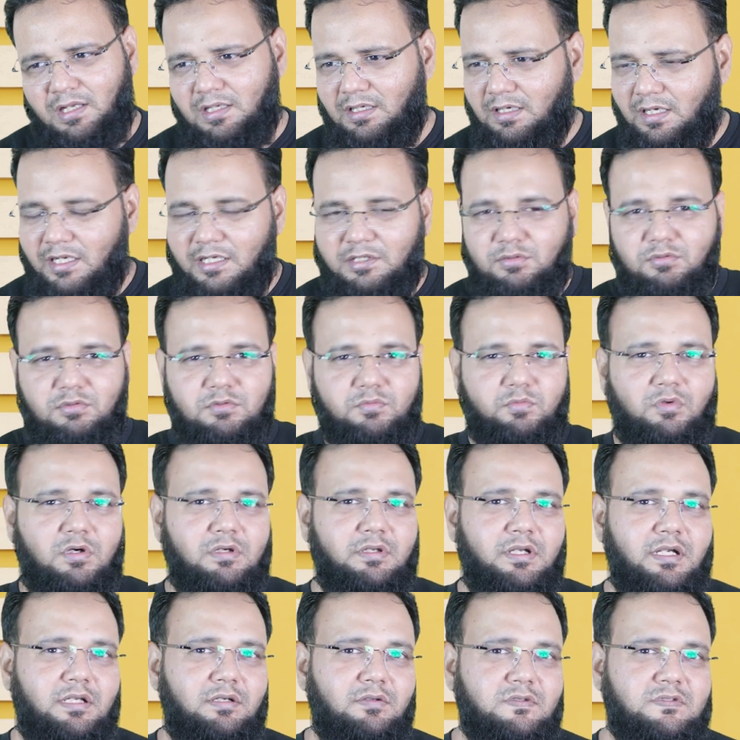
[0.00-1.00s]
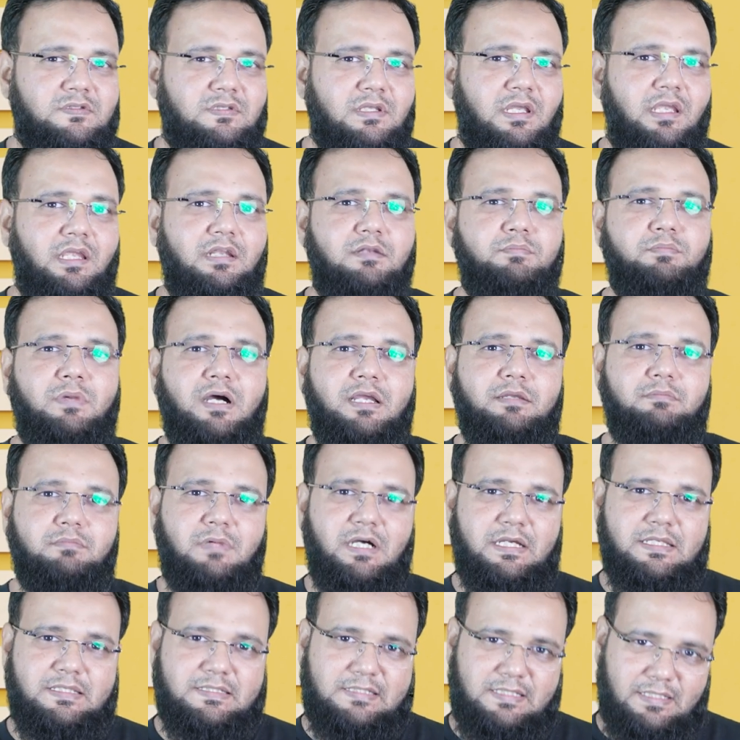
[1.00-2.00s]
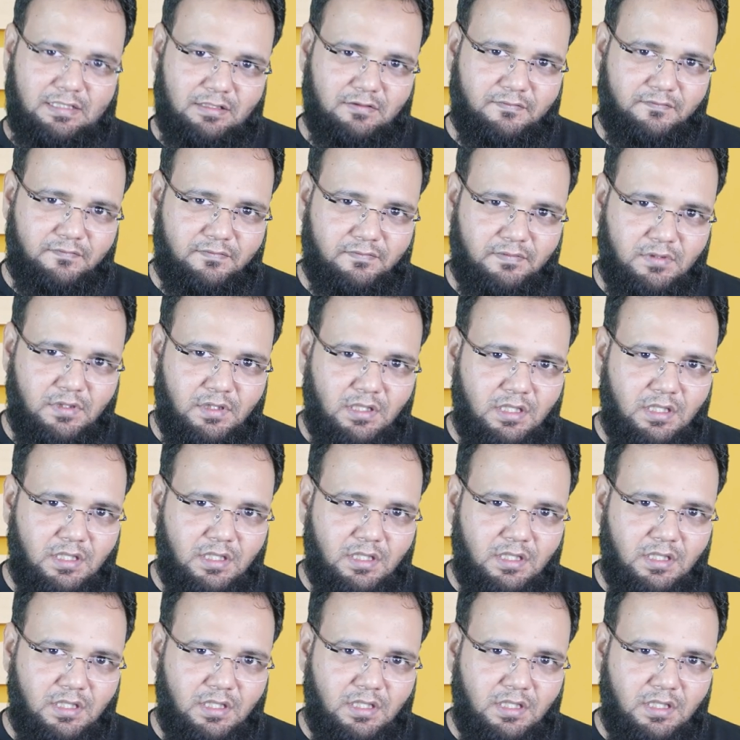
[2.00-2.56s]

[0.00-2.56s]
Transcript: Now, I don't want it to say it by myself.